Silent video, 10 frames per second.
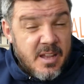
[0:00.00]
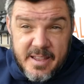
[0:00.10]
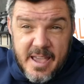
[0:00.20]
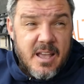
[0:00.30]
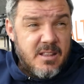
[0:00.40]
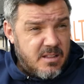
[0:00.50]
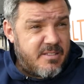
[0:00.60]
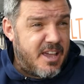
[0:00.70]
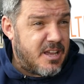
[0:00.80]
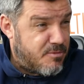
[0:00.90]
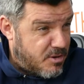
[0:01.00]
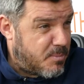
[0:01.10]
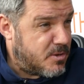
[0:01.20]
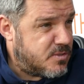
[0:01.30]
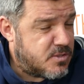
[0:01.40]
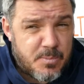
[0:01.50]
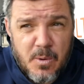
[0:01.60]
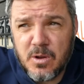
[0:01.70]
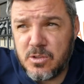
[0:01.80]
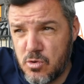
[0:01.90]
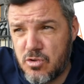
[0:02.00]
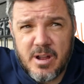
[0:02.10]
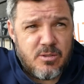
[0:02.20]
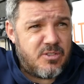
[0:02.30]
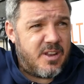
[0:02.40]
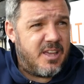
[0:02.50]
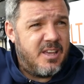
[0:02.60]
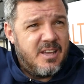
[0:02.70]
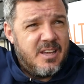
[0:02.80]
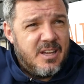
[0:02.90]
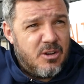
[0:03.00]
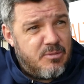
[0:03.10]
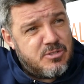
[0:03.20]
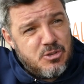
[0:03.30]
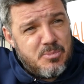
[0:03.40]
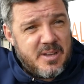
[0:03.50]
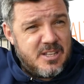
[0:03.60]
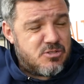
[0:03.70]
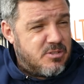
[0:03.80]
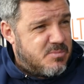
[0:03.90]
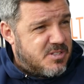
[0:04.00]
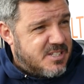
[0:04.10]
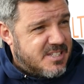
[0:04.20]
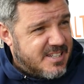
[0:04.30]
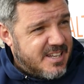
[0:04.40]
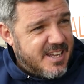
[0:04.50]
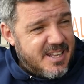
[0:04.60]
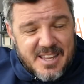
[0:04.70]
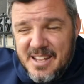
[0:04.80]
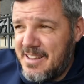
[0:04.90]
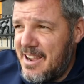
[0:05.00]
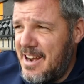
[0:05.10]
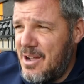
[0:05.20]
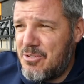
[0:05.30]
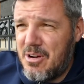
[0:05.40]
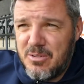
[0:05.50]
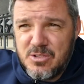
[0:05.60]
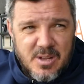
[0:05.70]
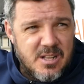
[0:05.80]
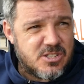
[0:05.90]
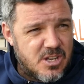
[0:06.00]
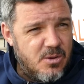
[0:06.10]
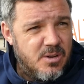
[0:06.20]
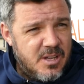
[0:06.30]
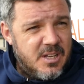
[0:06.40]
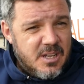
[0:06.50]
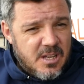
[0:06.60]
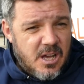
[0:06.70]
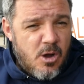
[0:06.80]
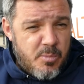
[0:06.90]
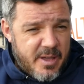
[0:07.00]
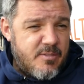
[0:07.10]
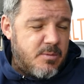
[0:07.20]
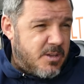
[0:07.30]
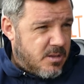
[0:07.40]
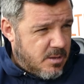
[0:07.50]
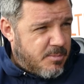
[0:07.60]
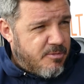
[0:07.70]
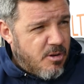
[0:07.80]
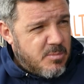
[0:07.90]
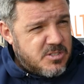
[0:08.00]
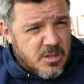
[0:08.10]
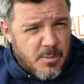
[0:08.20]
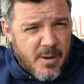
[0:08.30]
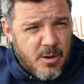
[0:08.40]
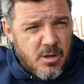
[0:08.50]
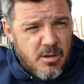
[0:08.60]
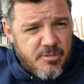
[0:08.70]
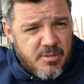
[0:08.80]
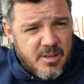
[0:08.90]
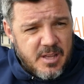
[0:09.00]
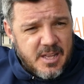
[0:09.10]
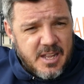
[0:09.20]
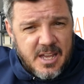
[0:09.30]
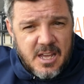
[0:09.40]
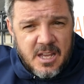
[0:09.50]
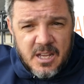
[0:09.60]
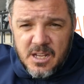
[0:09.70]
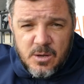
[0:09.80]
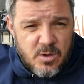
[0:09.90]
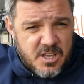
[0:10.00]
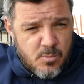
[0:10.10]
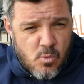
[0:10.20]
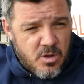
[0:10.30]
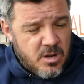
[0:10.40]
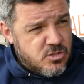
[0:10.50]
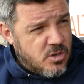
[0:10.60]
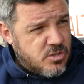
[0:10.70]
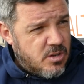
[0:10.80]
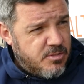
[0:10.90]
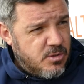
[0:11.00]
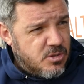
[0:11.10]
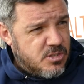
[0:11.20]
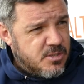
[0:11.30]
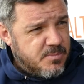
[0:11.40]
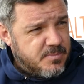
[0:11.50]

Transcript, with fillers: Yeah, I'd like to thank them for the positive support. Good crowd today, obviously up against Grimsby's, they're a loud crowd as well, so I hope we give them a performance that they're proud of, and we'll keep walking our socks off for you guys.